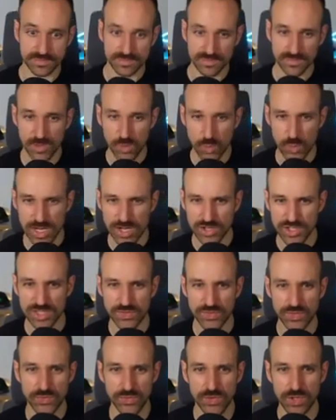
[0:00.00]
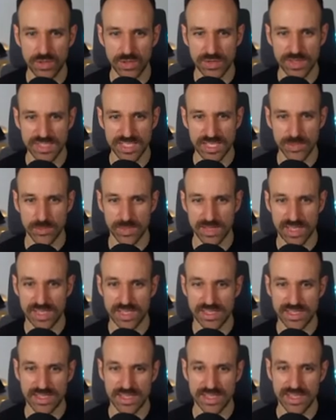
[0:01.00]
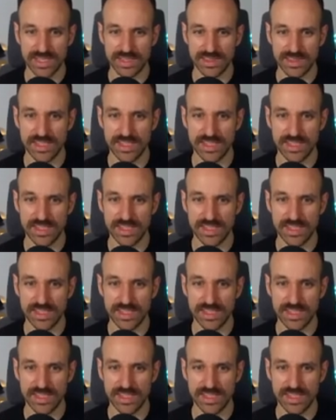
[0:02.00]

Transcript: We don't have to follow this up with anything.